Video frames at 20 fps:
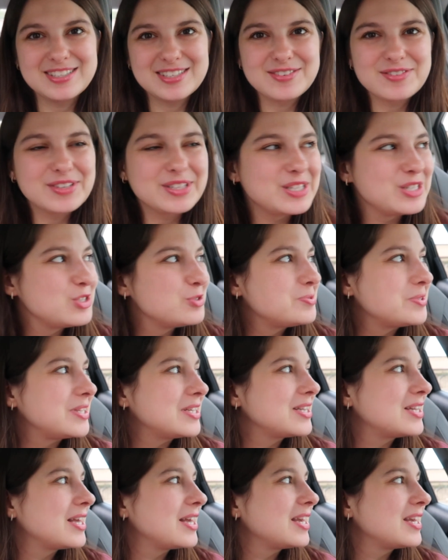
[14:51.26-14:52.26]
didn't really do
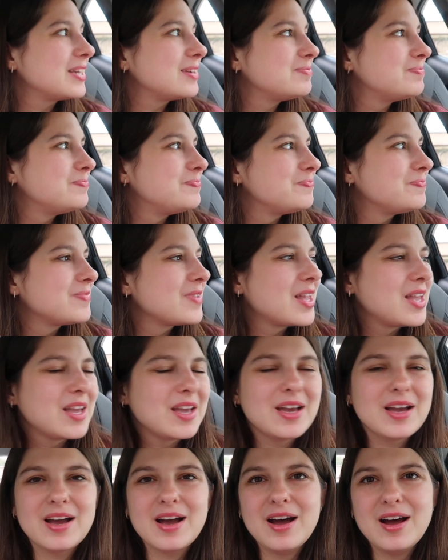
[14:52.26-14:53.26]
anything
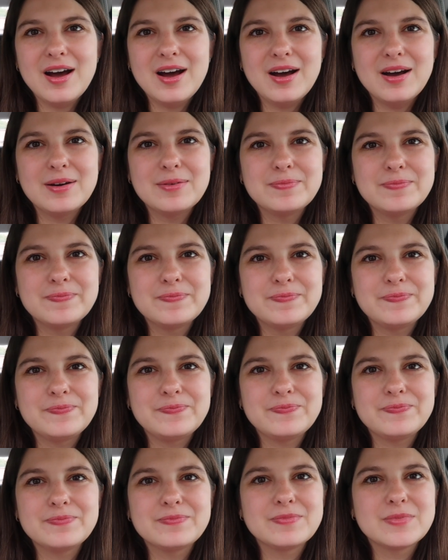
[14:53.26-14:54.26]
um,
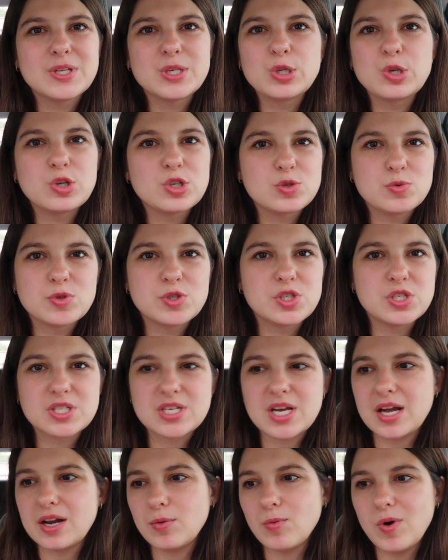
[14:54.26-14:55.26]
the nurse was just
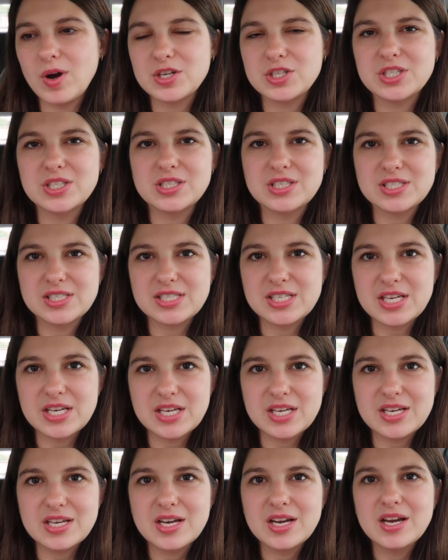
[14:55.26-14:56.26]
kind of watching to
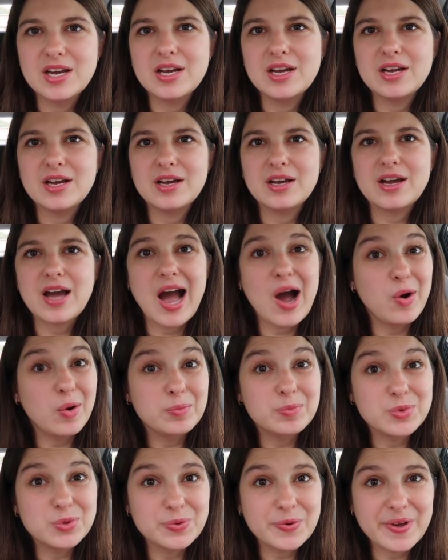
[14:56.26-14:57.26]
see how
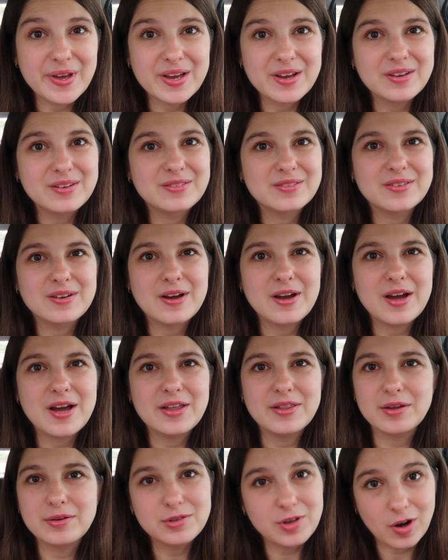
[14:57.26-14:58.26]
I'm doing
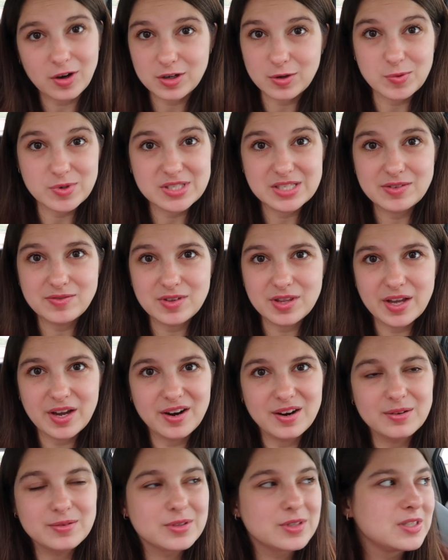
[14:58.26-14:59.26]
and the doctor wasn't even
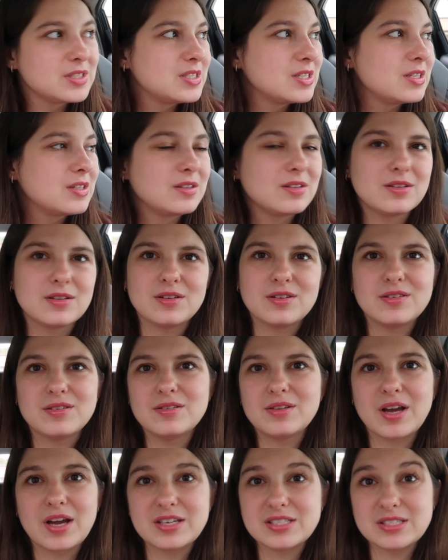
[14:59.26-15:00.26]
there because
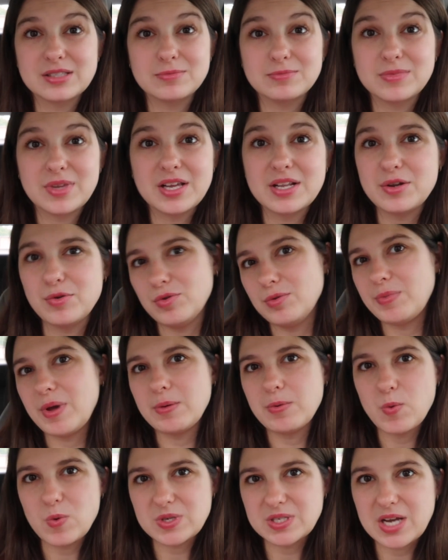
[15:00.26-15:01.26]
I guess they knew the
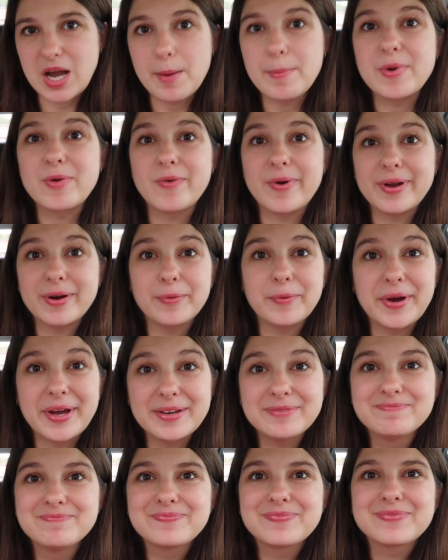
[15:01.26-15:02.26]
baby wasn't coming right away.